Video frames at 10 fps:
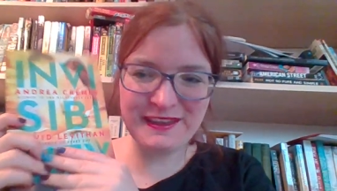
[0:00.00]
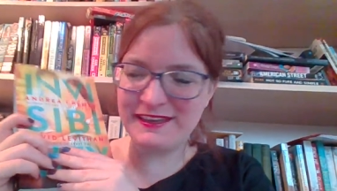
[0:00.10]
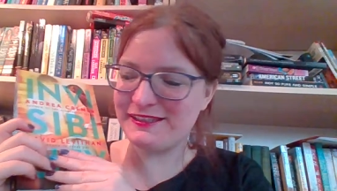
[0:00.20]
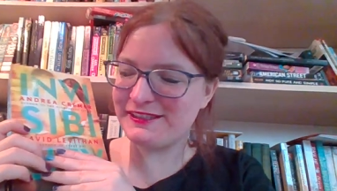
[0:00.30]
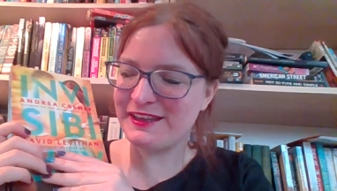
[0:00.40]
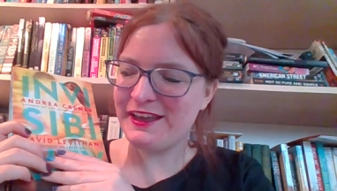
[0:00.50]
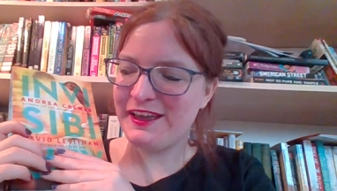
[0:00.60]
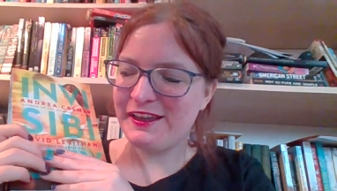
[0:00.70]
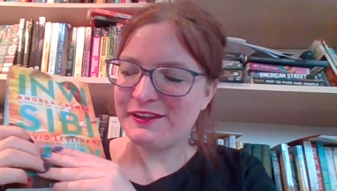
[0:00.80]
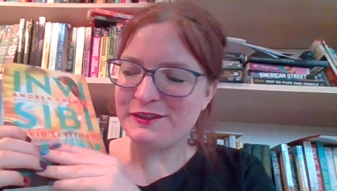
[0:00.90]
He's
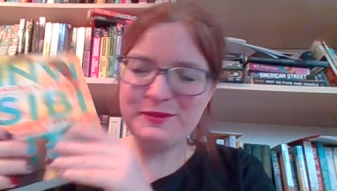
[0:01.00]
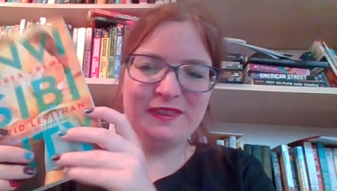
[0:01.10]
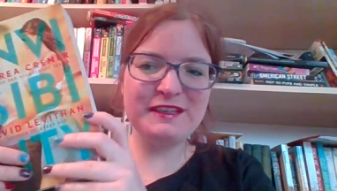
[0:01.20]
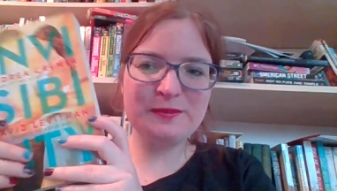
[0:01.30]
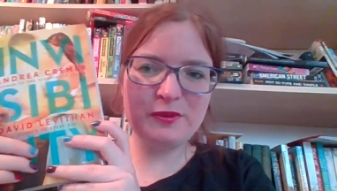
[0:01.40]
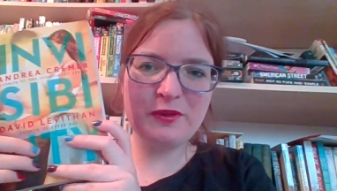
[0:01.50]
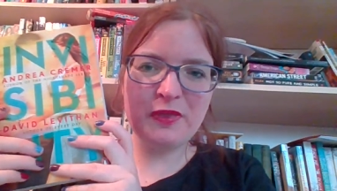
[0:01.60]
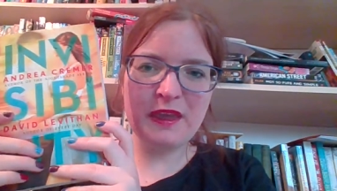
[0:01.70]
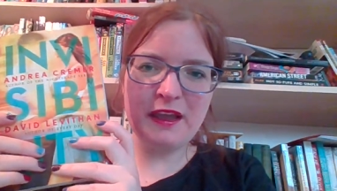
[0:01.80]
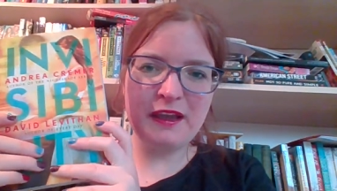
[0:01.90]
so in this book
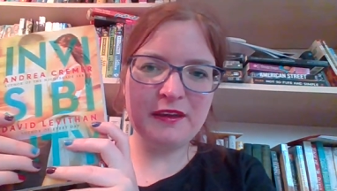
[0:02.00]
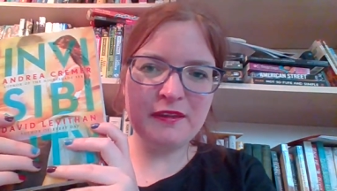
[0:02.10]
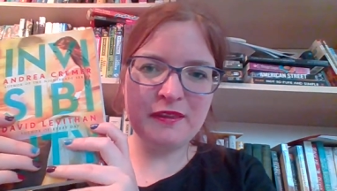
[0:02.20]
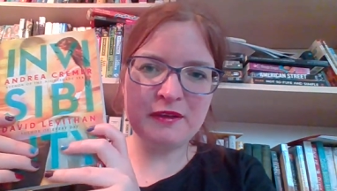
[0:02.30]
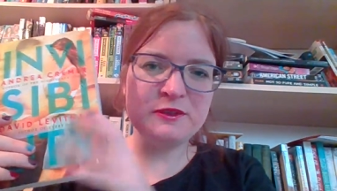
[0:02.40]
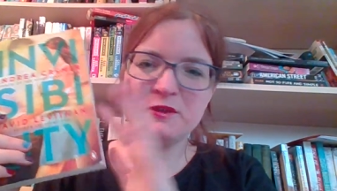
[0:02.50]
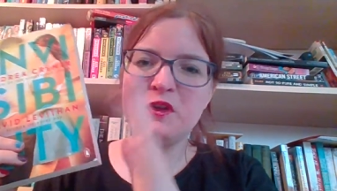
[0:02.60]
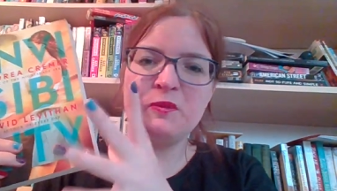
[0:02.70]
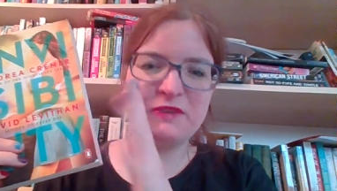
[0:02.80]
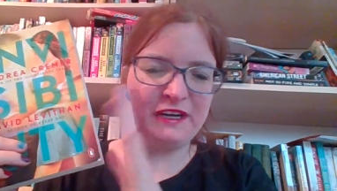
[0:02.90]
the the
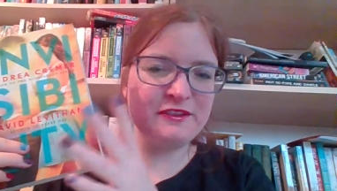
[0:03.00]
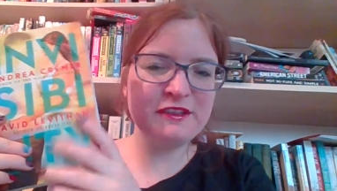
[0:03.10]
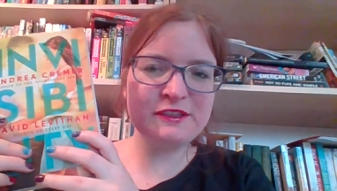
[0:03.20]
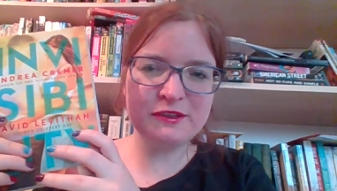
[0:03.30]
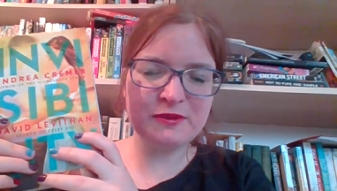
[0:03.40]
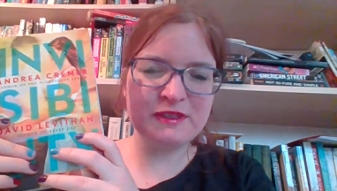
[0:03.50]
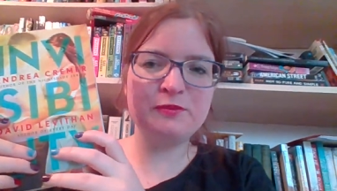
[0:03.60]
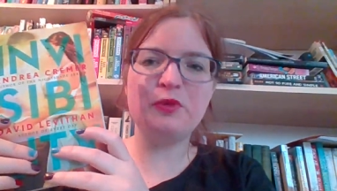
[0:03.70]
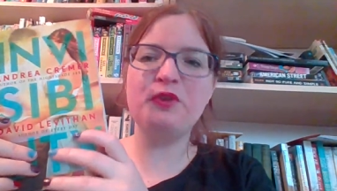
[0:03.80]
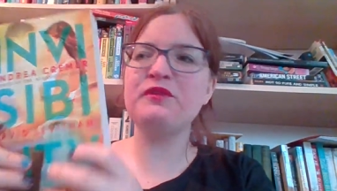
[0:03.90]
dual protagonist. so it's
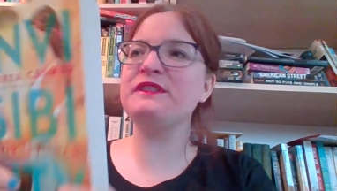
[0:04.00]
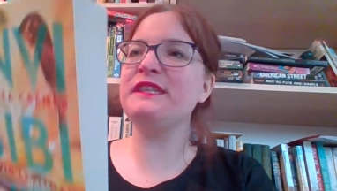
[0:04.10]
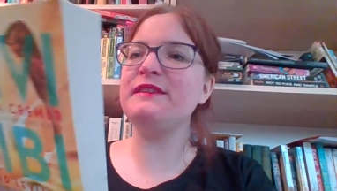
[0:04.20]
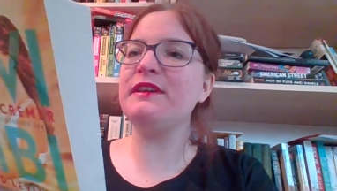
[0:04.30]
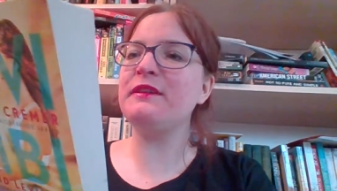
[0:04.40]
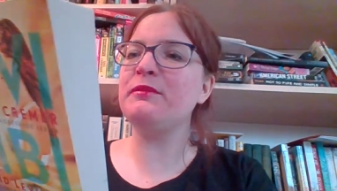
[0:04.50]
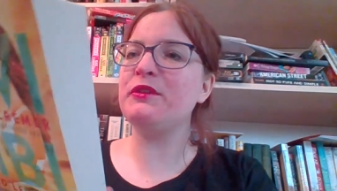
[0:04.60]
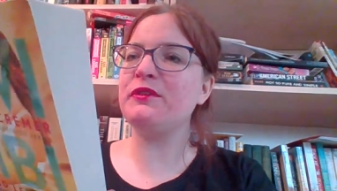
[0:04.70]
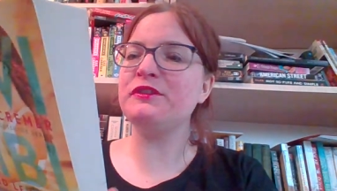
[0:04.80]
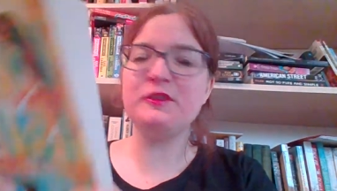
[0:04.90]
both Stephen but
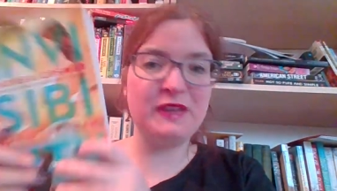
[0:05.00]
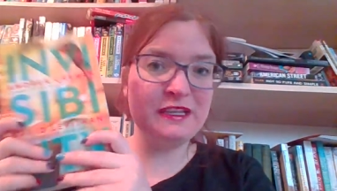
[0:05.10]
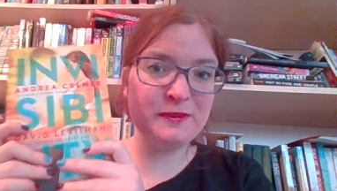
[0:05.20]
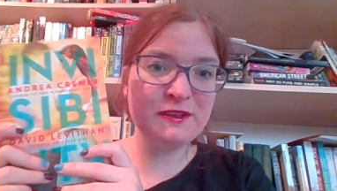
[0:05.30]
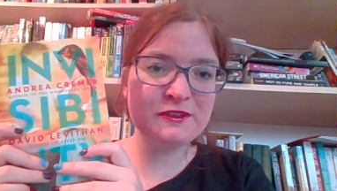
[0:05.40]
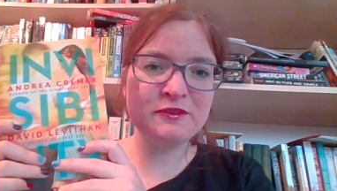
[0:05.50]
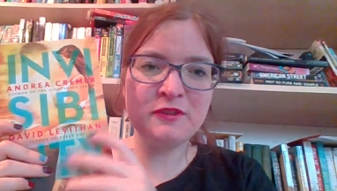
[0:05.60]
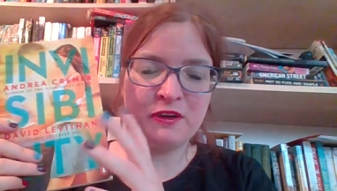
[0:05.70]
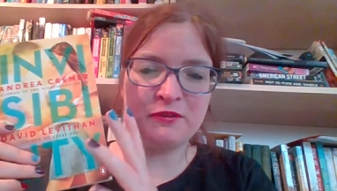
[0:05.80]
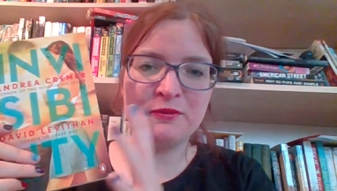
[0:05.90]
also Elizabeth.
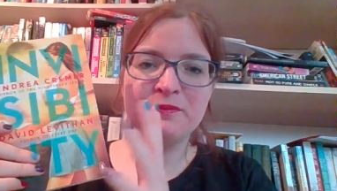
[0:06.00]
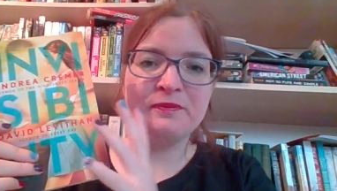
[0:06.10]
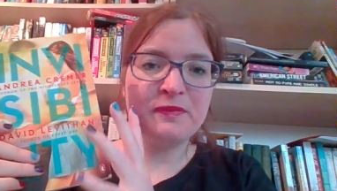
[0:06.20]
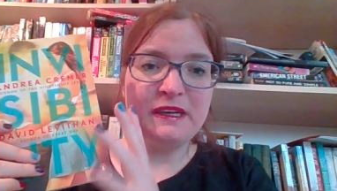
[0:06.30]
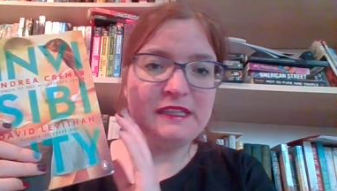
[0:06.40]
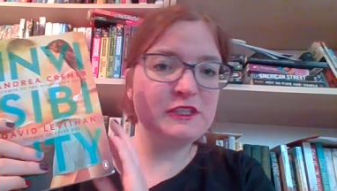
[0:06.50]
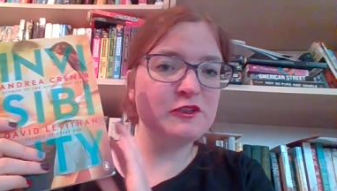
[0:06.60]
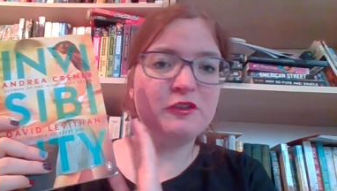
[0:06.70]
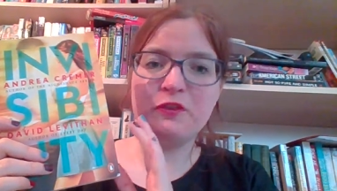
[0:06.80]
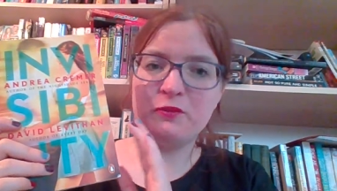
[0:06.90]
They're it's
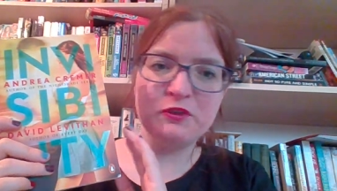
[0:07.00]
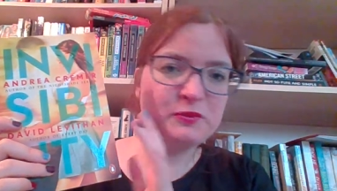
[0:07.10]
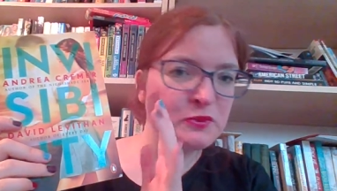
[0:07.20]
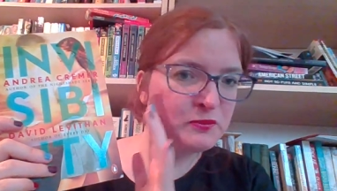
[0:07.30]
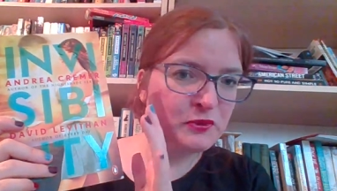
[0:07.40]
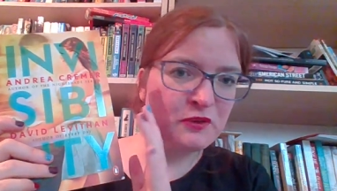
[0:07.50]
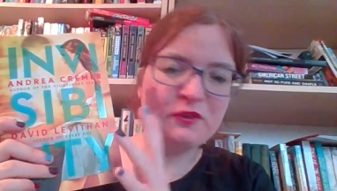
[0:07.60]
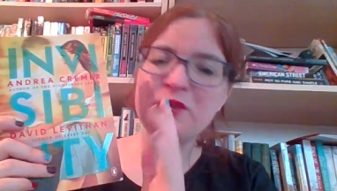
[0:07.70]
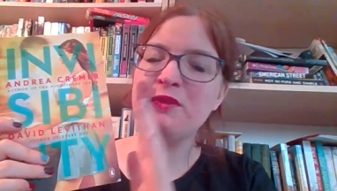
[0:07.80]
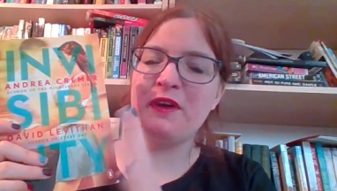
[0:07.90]
sold for multiple point of
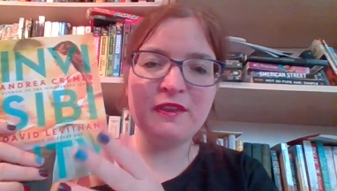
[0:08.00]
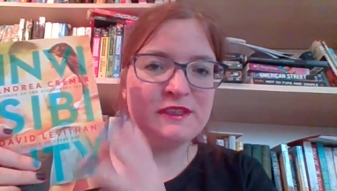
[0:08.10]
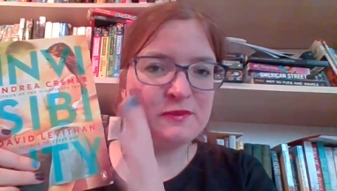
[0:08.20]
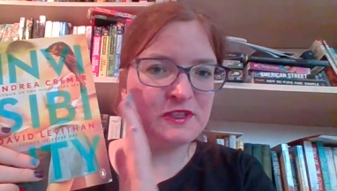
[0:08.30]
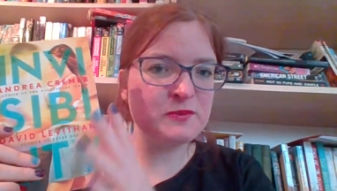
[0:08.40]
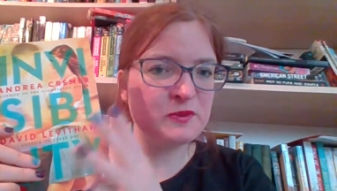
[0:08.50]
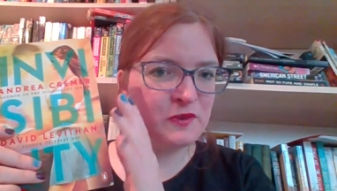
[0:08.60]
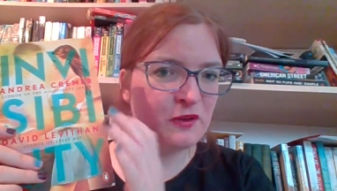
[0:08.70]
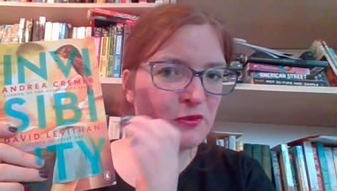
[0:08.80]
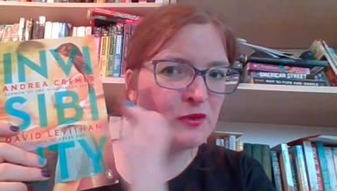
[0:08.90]
view and switches
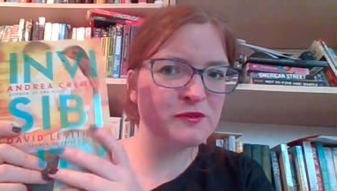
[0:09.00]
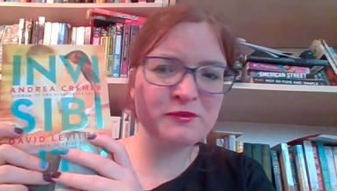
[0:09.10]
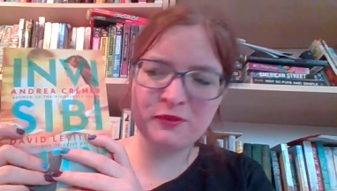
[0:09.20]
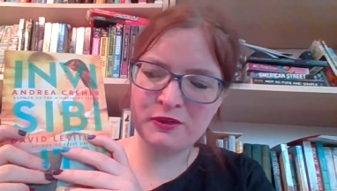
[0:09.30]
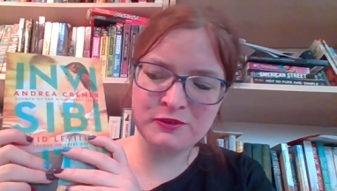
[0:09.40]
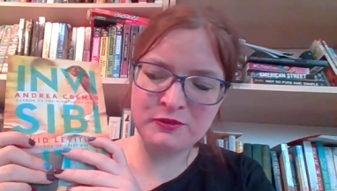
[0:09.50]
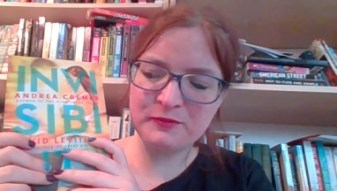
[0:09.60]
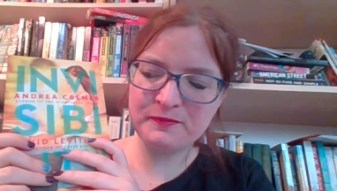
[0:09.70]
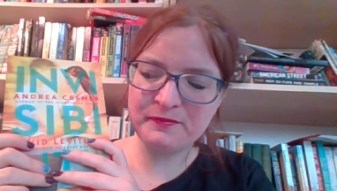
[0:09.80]
between the two.